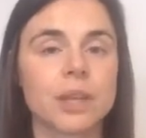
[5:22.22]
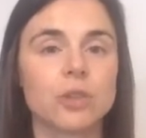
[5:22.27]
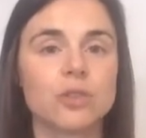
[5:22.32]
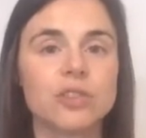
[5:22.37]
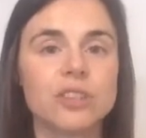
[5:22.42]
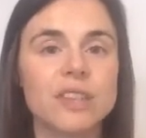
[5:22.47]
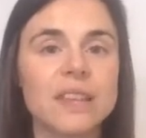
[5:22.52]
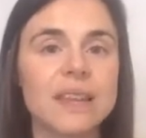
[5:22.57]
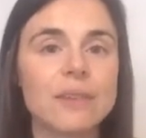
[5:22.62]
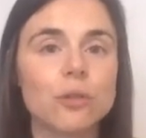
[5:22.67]

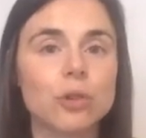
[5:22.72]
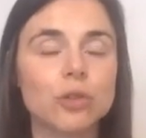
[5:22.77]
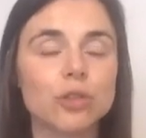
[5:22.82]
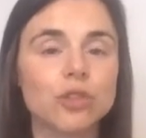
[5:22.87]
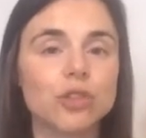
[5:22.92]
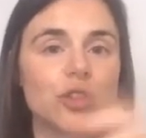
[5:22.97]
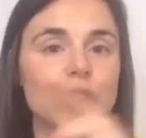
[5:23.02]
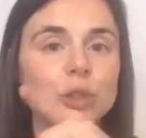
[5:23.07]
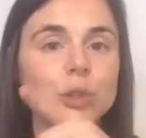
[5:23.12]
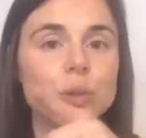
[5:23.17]
Do you see they've
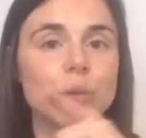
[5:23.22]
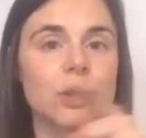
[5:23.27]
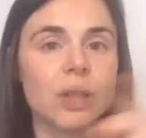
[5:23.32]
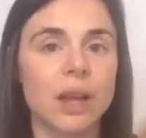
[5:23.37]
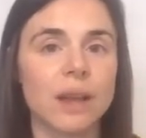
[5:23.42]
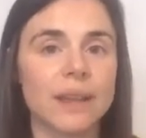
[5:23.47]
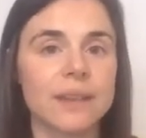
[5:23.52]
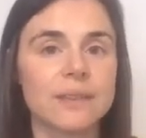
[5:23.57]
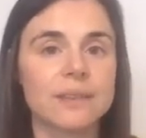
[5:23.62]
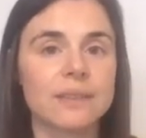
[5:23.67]
got 2
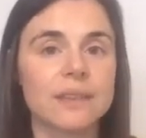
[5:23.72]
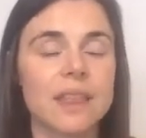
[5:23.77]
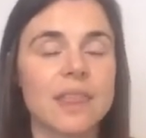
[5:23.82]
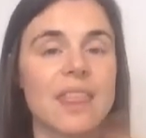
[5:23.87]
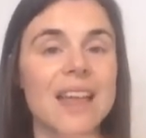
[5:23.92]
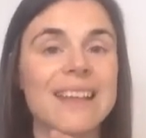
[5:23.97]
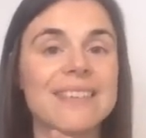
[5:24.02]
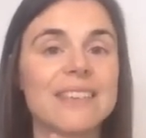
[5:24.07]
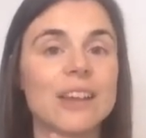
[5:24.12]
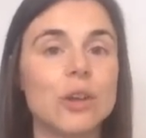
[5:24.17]
lines?
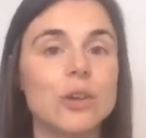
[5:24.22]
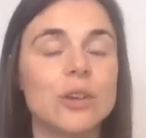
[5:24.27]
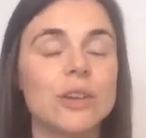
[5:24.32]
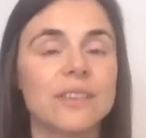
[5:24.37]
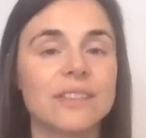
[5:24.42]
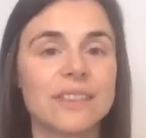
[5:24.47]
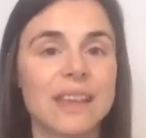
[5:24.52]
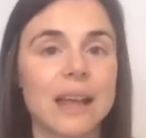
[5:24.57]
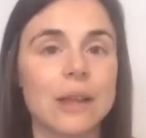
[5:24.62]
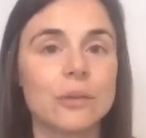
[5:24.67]
And that's how you
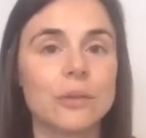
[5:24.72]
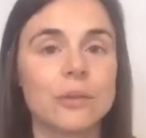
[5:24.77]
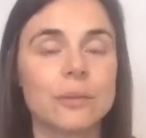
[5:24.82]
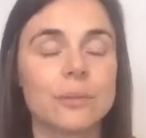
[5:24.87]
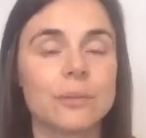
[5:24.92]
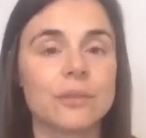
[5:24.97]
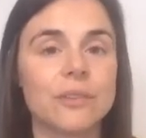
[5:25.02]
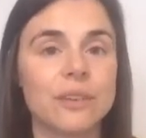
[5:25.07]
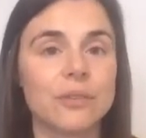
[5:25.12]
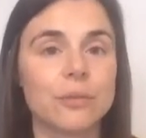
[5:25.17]
can tell
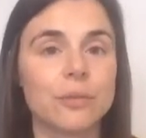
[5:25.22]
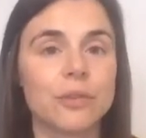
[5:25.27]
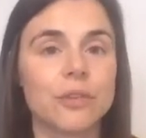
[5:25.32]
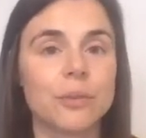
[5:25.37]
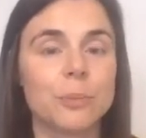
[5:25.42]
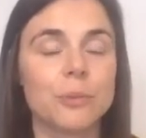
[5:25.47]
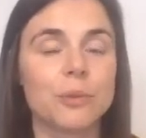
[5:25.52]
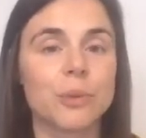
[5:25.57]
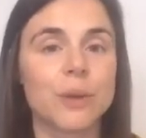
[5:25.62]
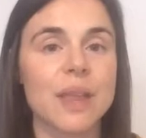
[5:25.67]
the
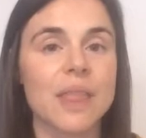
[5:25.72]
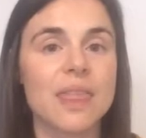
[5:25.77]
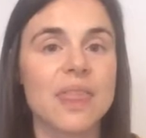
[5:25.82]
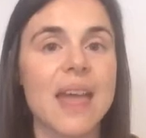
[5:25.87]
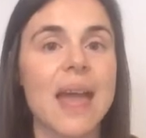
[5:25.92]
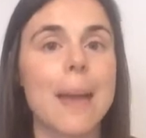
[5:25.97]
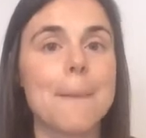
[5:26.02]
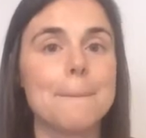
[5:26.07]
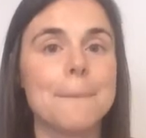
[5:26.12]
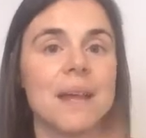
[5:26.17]
difference between
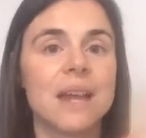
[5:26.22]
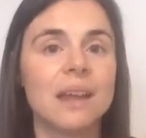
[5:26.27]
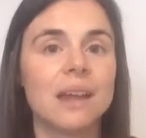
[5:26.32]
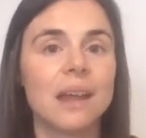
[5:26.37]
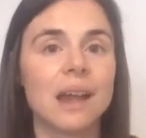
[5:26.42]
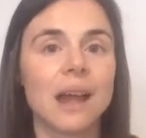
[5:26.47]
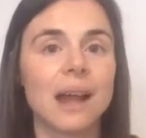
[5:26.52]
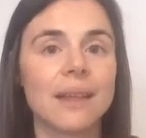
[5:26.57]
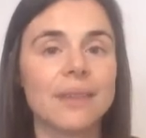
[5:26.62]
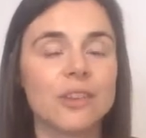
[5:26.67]
them
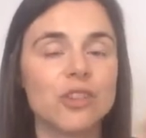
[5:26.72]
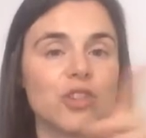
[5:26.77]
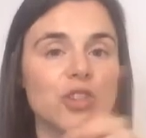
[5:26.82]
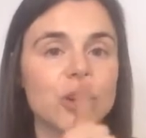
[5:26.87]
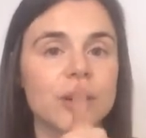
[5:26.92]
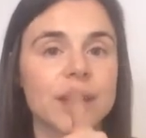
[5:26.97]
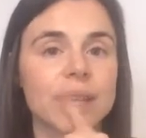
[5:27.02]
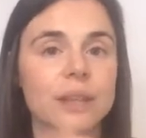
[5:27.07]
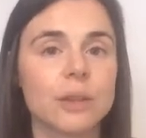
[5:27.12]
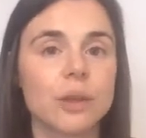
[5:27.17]
and the
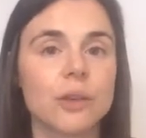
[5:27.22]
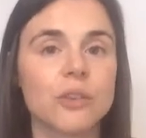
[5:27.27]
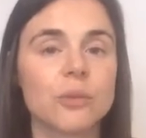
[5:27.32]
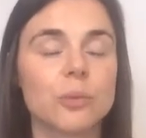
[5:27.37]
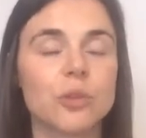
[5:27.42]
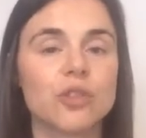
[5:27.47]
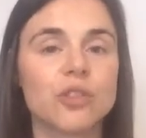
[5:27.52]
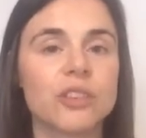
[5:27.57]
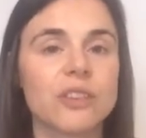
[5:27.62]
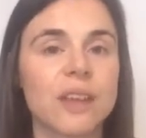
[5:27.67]
jogging
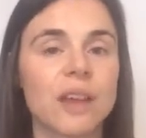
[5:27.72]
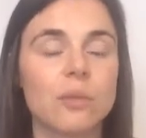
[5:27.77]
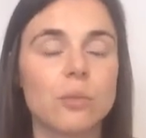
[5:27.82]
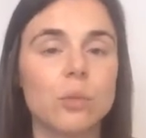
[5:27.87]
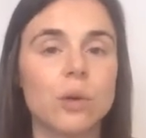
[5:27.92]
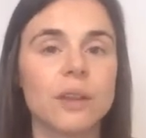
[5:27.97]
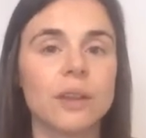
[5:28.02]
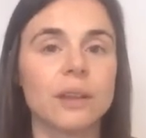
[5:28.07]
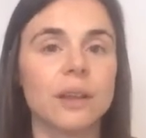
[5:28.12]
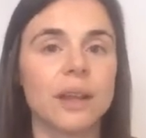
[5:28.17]
notes, which just
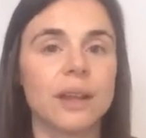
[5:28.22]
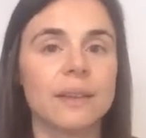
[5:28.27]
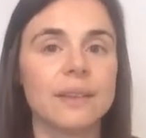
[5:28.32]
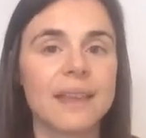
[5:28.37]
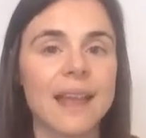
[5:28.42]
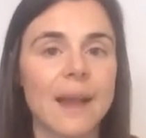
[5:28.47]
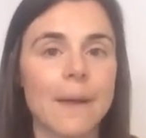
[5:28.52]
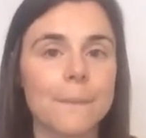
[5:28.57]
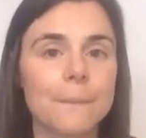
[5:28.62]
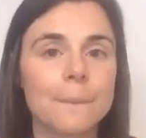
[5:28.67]
have 1 line.
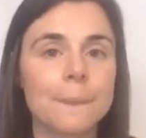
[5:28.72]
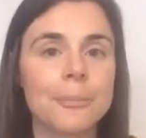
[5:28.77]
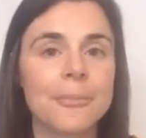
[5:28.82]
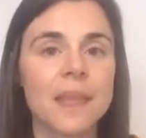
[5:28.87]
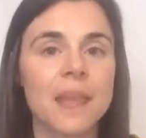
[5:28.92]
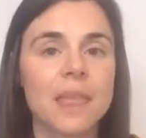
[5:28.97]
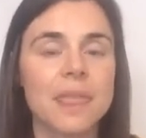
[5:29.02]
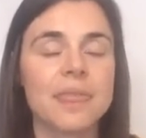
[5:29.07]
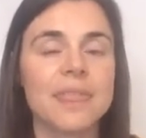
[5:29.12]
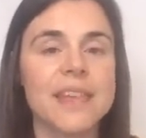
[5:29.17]
Now,
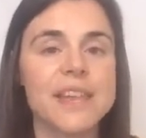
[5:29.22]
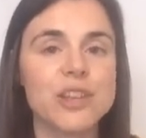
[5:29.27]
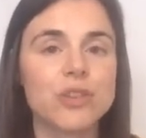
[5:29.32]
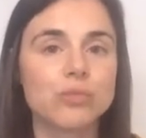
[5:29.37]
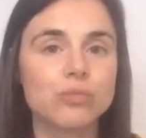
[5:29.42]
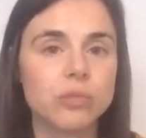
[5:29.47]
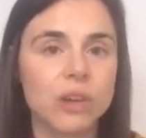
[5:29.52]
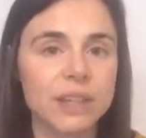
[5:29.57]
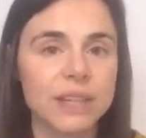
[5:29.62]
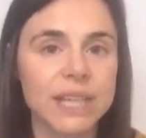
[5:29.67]

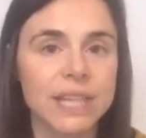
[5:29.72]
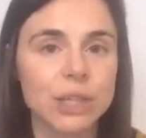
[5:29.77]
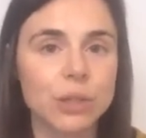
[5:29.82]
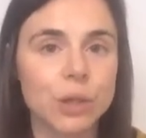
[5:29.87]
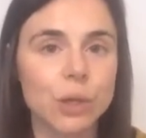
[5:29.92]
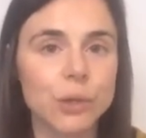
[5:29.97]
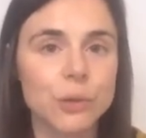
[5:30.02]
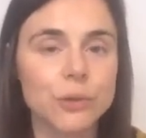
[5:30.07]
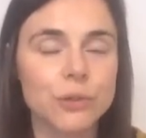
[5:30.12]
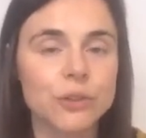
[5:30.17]
these
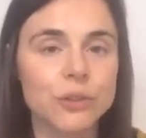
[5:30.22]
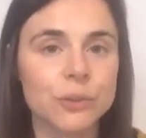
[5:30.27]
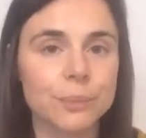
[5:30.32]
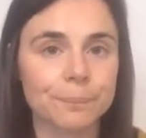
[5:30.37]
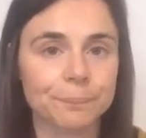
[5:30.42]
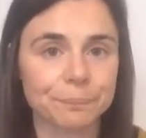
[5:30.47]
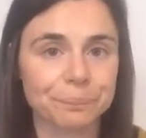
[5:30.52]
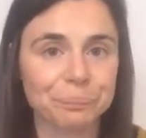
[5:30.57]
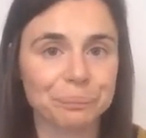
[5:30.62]
running notes